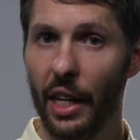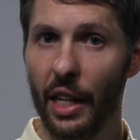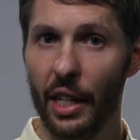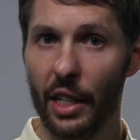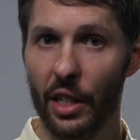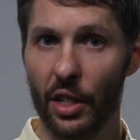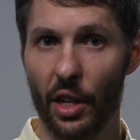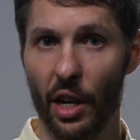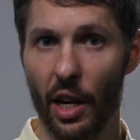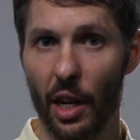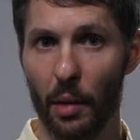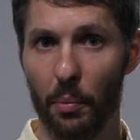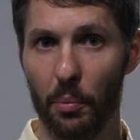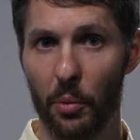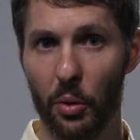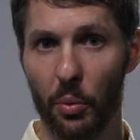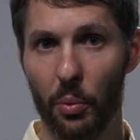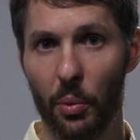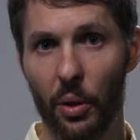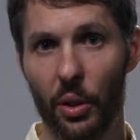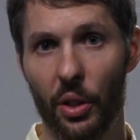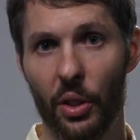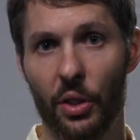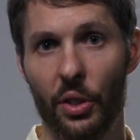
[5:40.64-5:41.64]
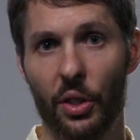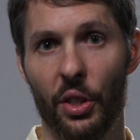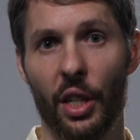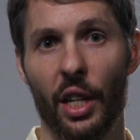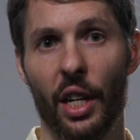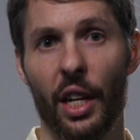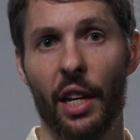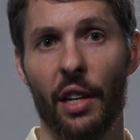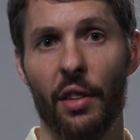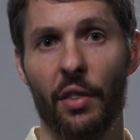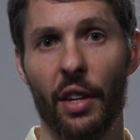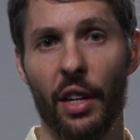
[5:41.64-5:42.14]
In Yalom's words,
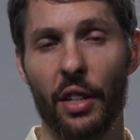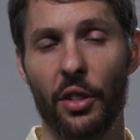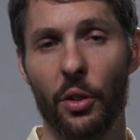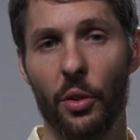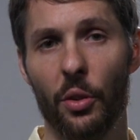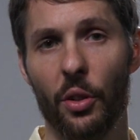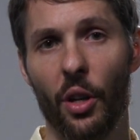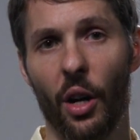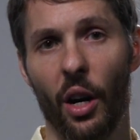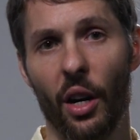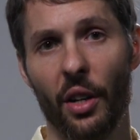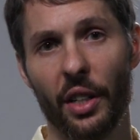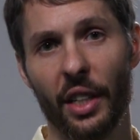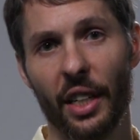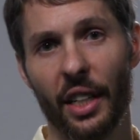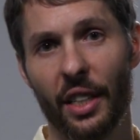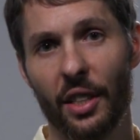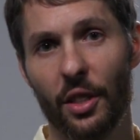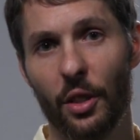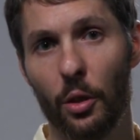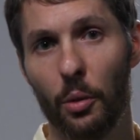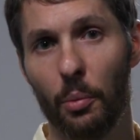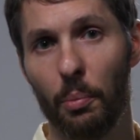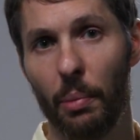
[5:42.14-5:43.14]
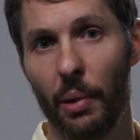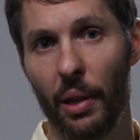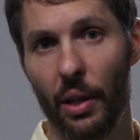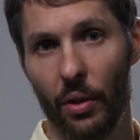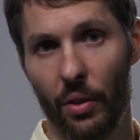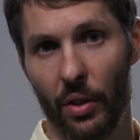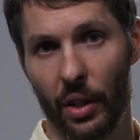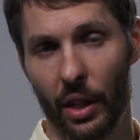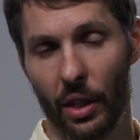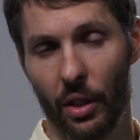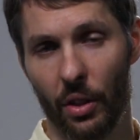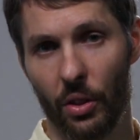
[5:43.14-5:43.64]
they do not
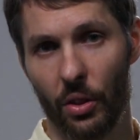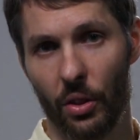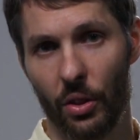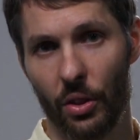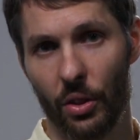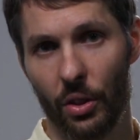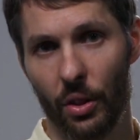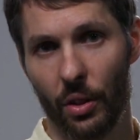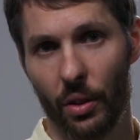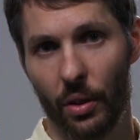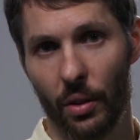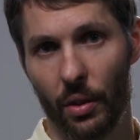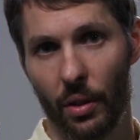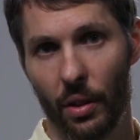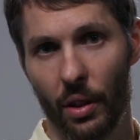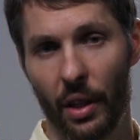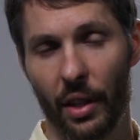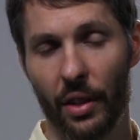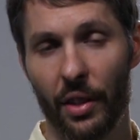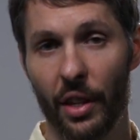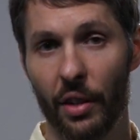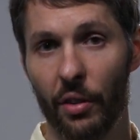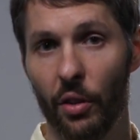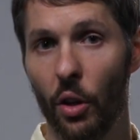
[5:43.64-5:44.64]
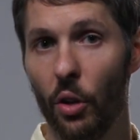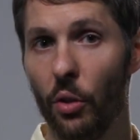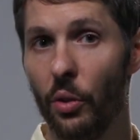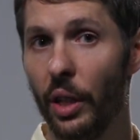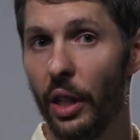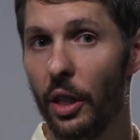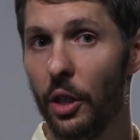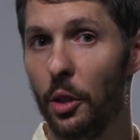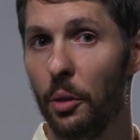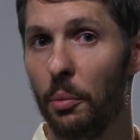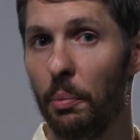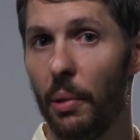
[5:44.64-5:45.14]
experience their own
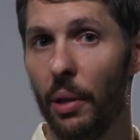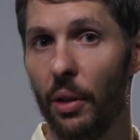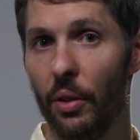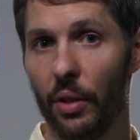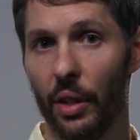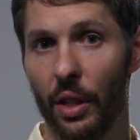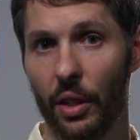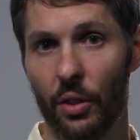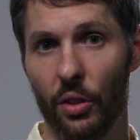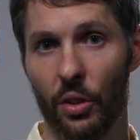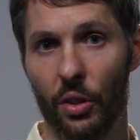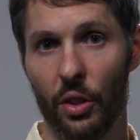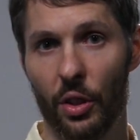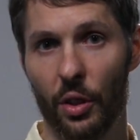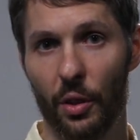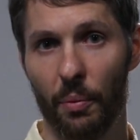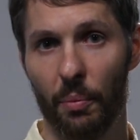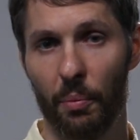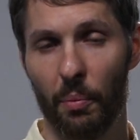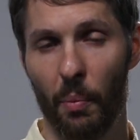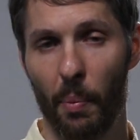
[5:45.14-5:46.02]
experience.